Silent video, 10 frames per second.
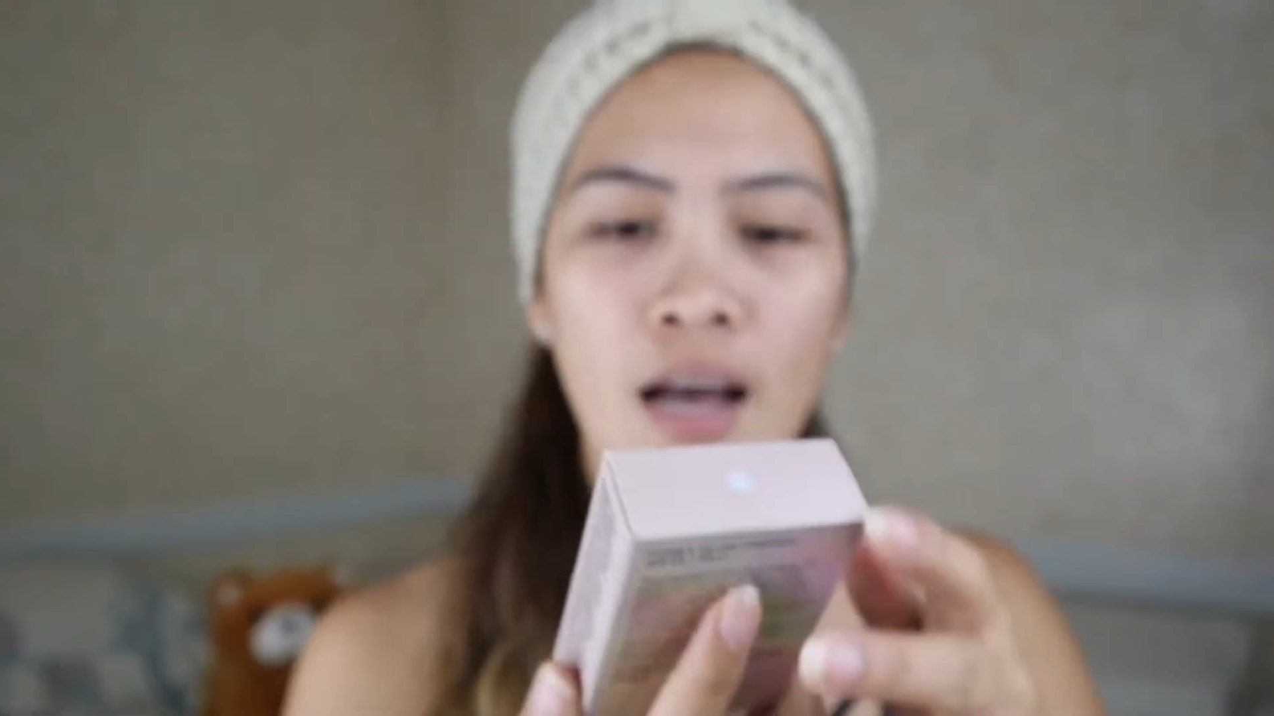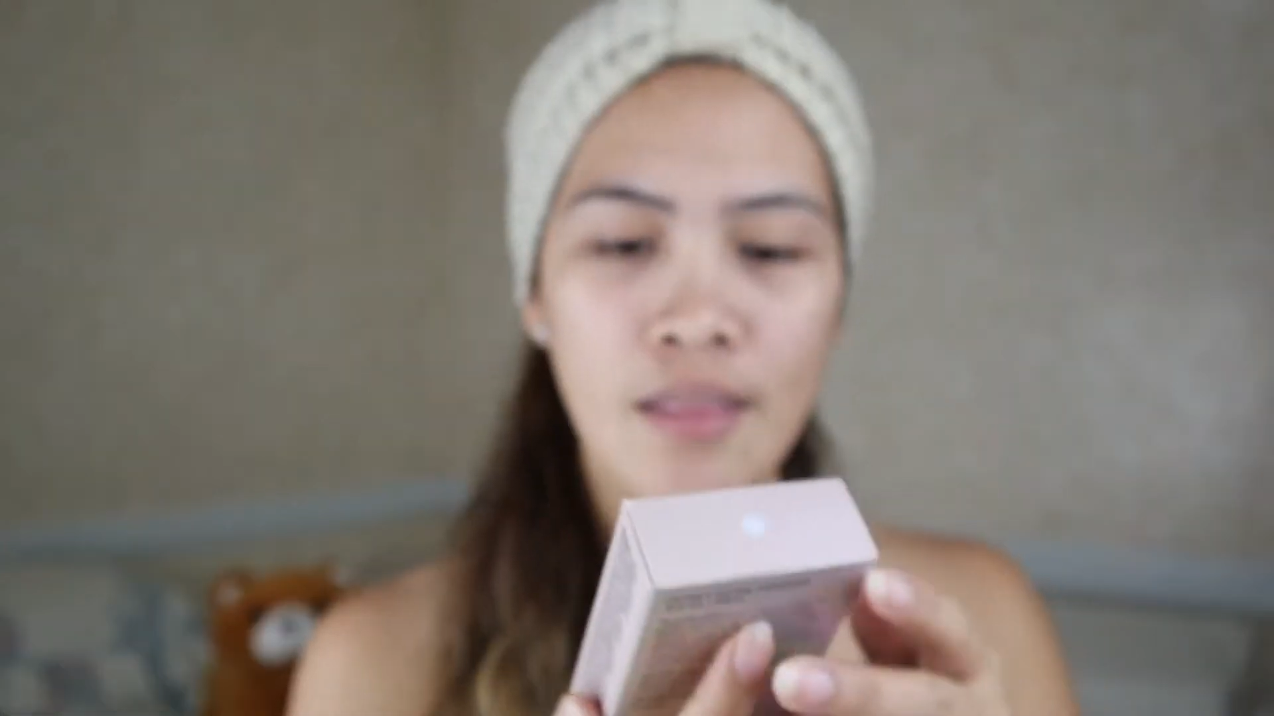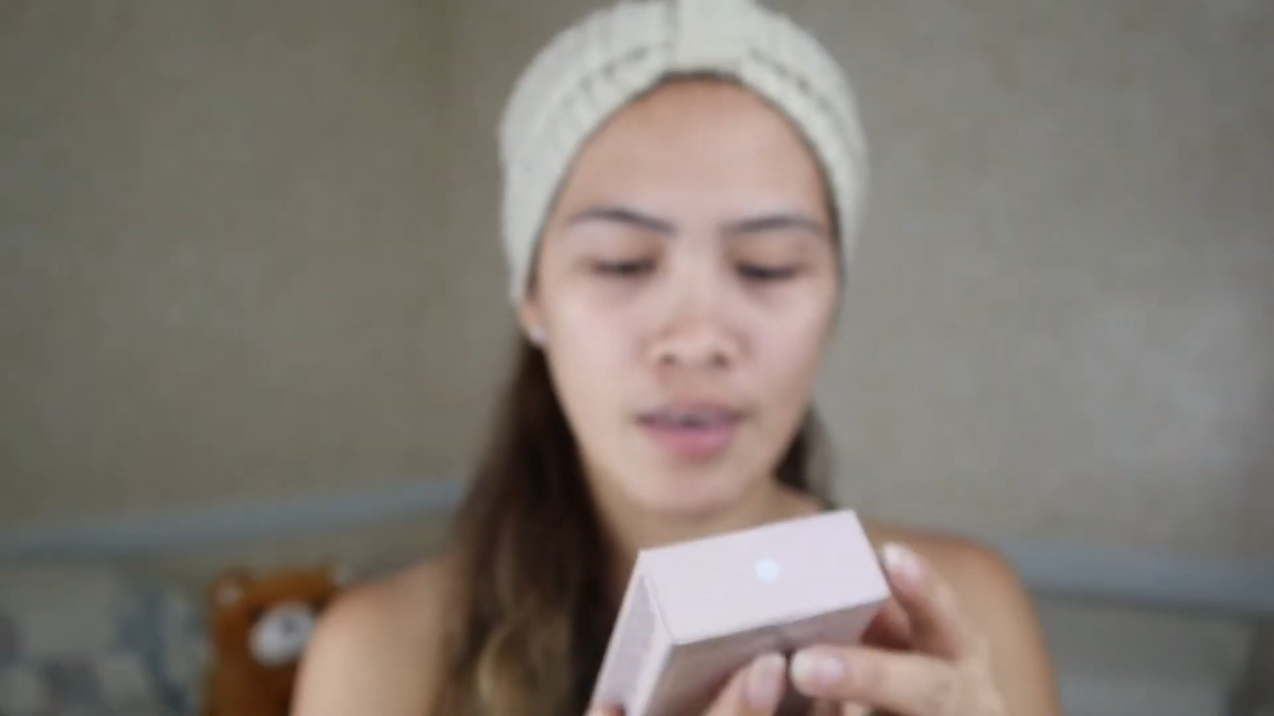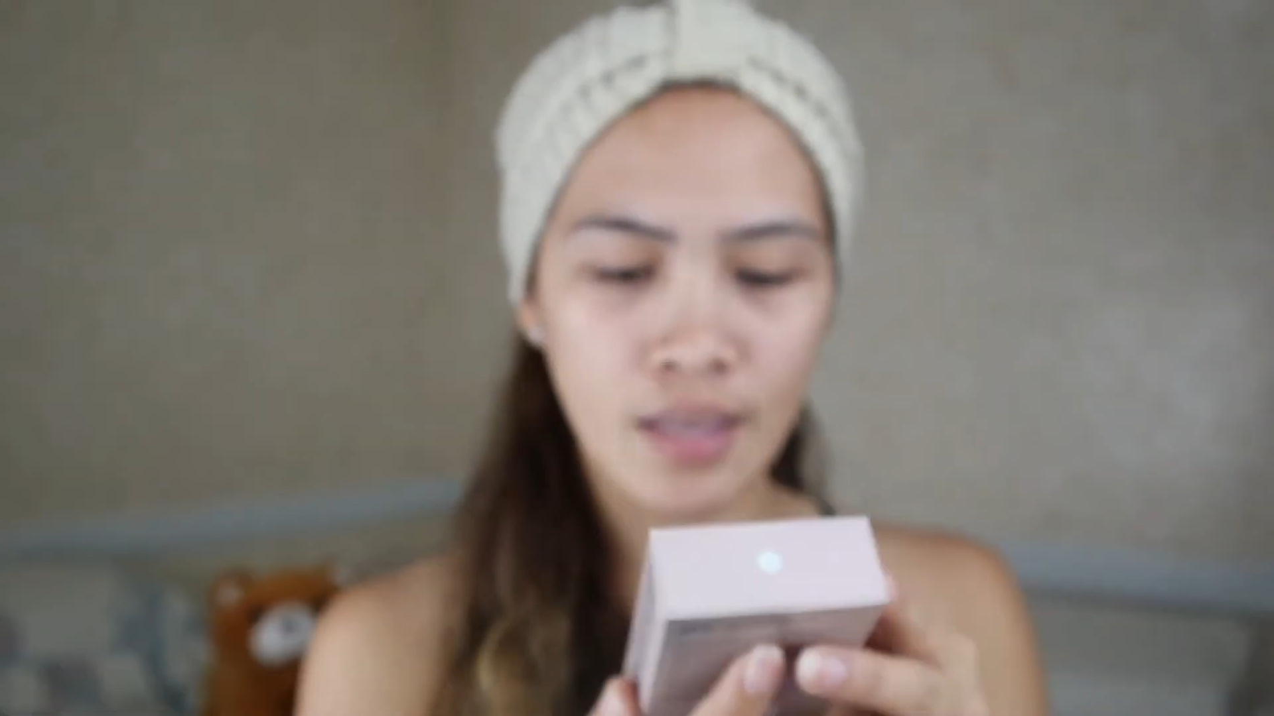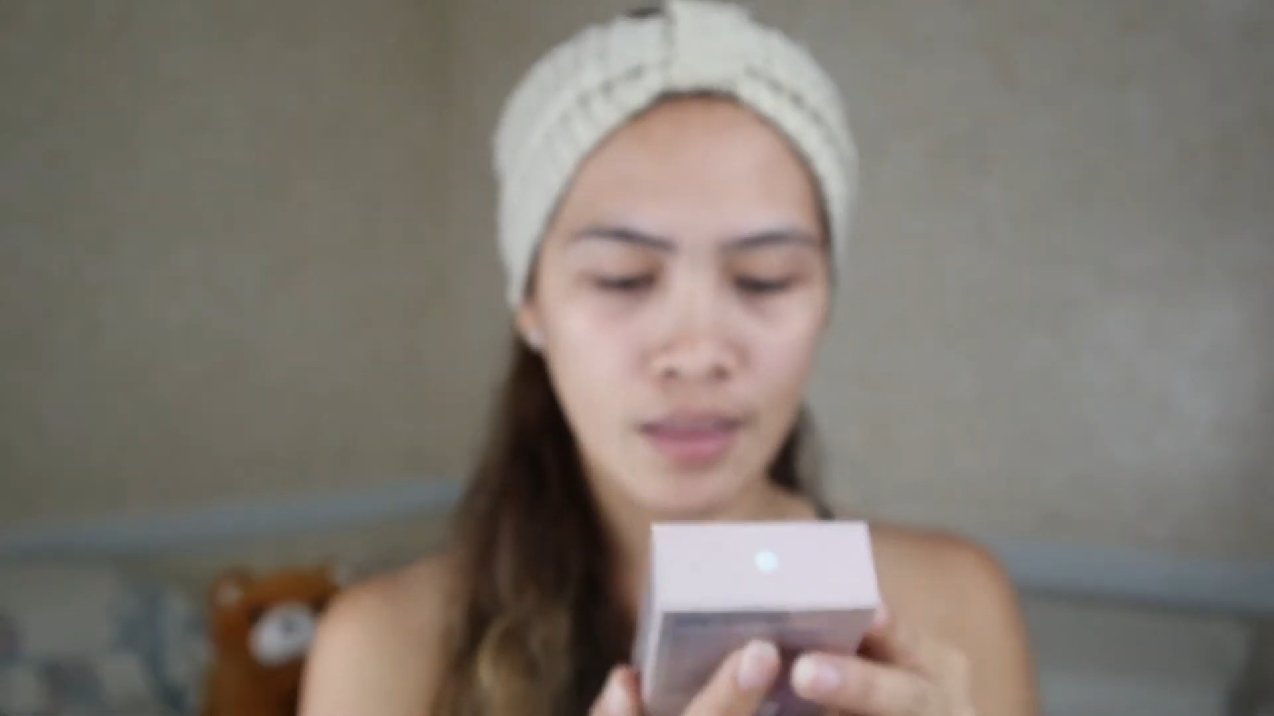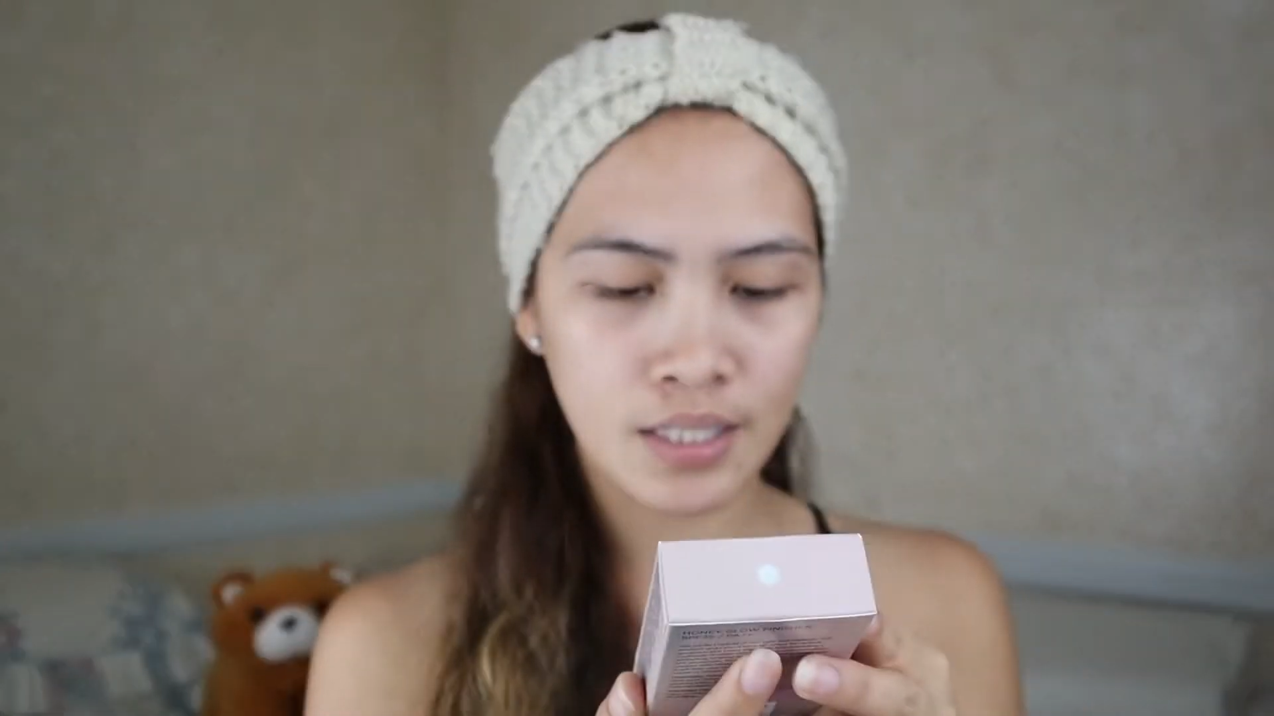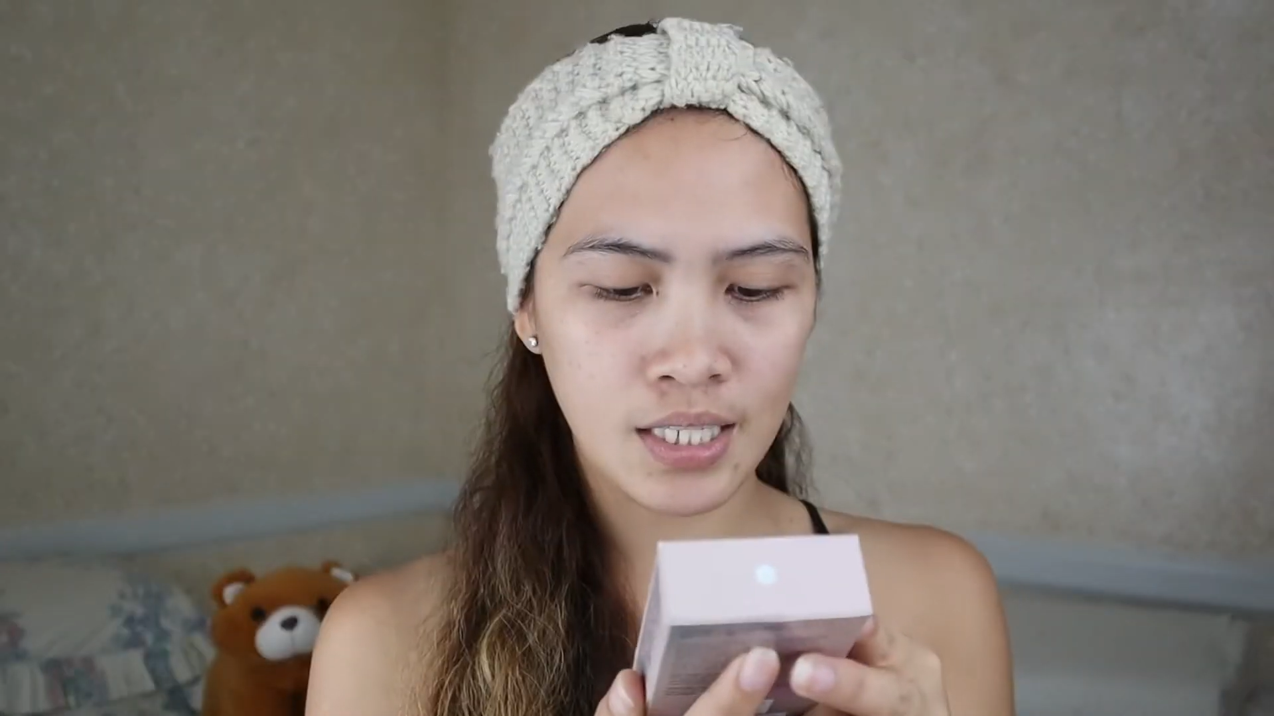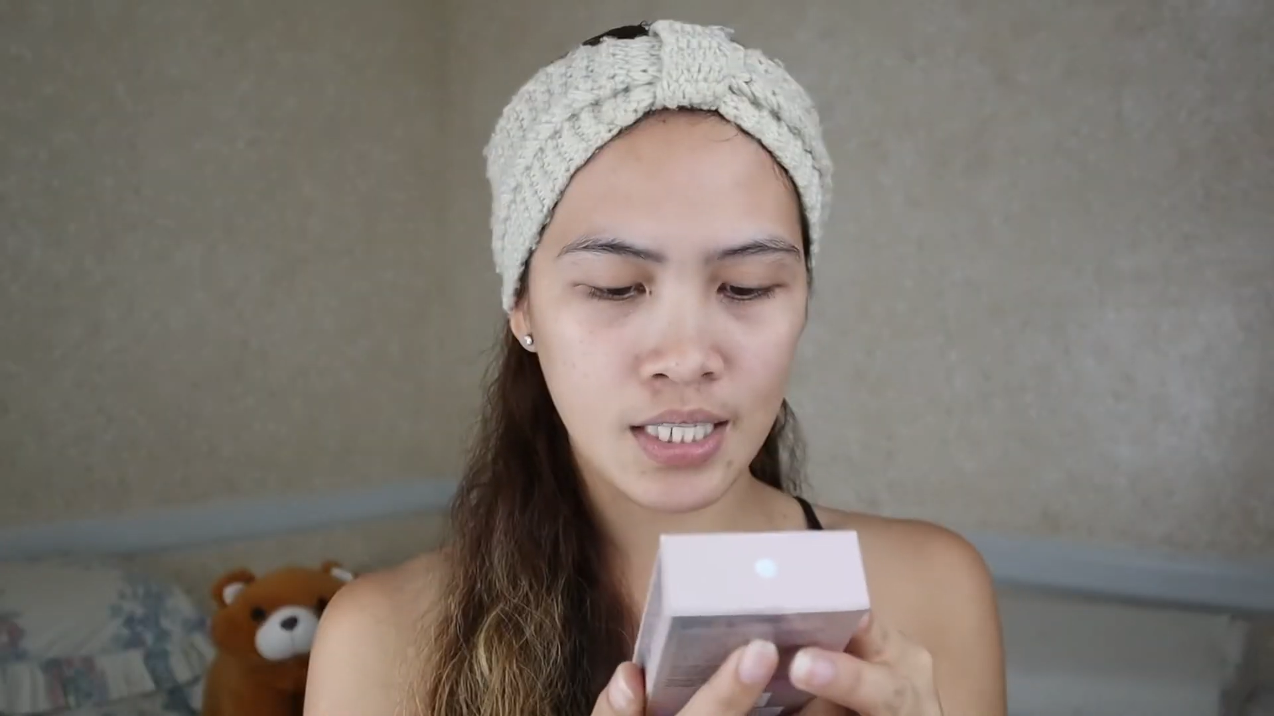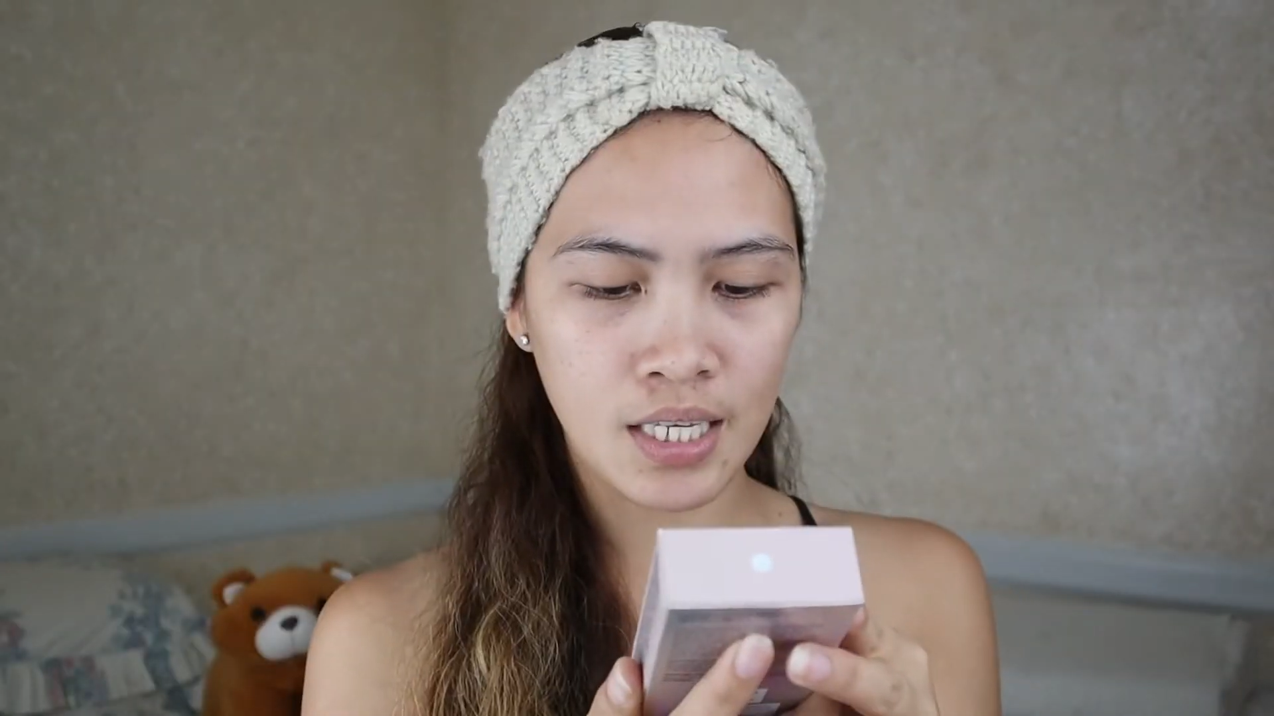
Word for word: I think this is